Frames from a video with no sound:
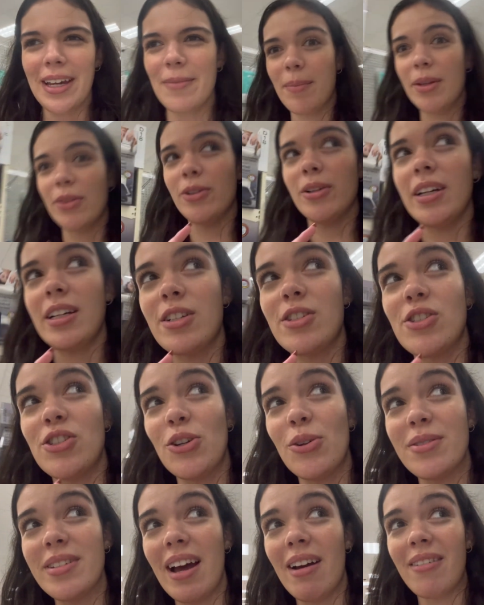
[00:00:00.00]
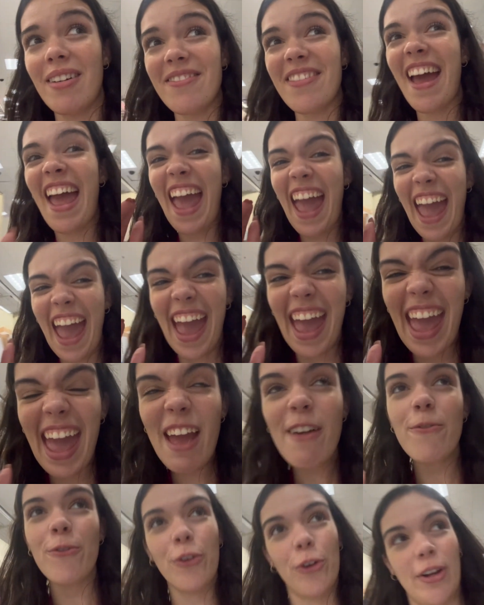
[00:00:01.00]
but they're like sold out of
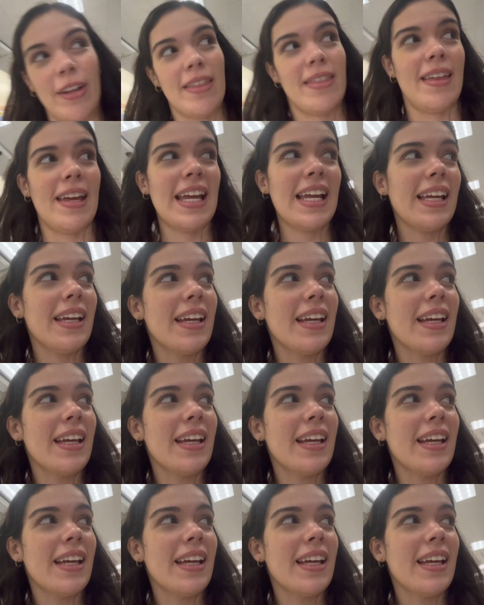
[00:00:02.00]
everything